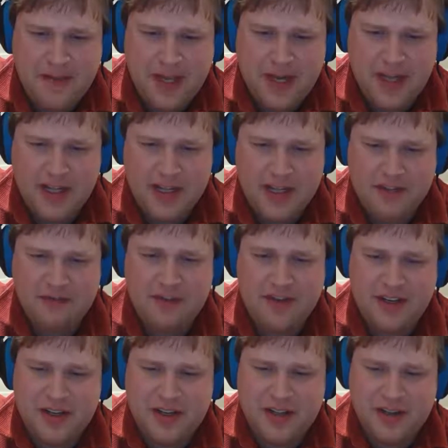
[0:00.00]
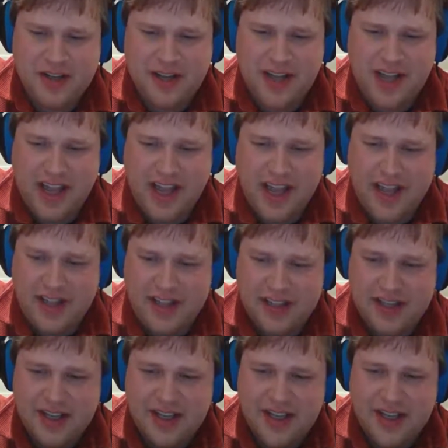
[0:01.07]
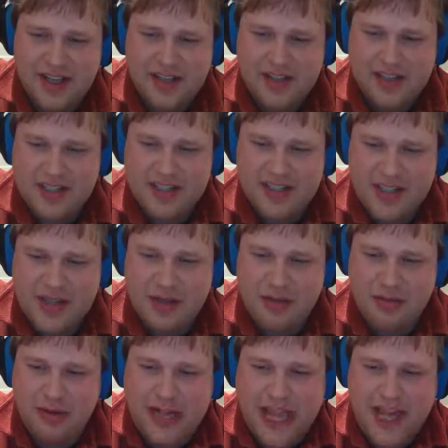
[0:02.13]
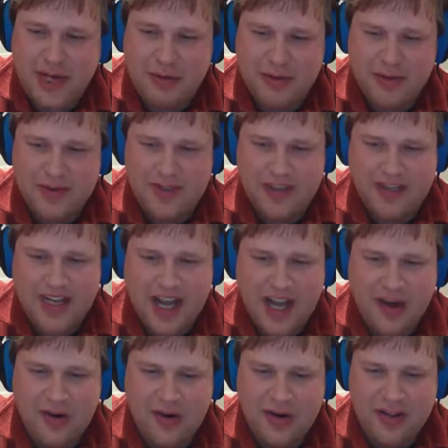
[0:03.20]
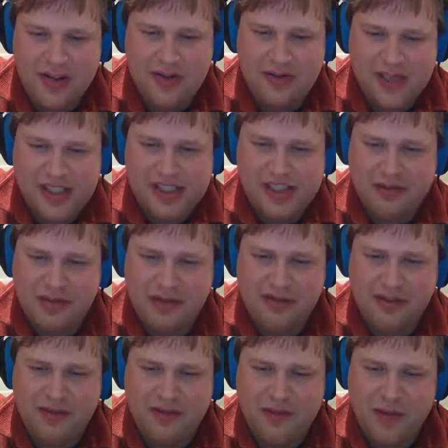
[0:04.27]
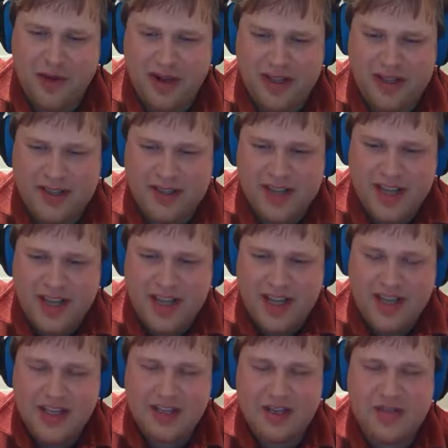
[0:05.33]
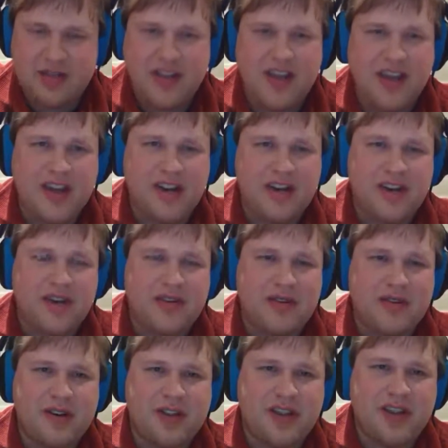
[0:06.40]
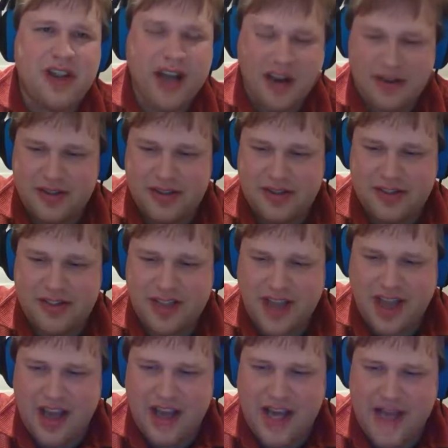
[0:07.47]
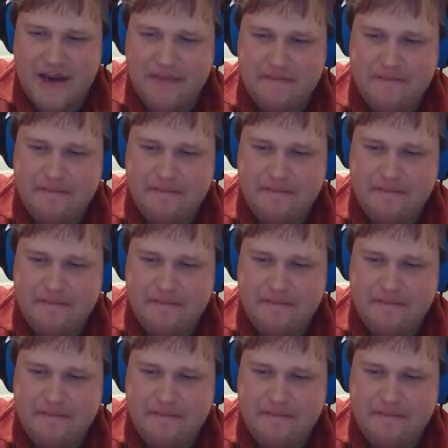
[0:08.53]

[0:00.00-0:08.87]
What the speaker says: and I lifted entreating hands to the single black ruined tower that reached above the forest into the unknown outer sky.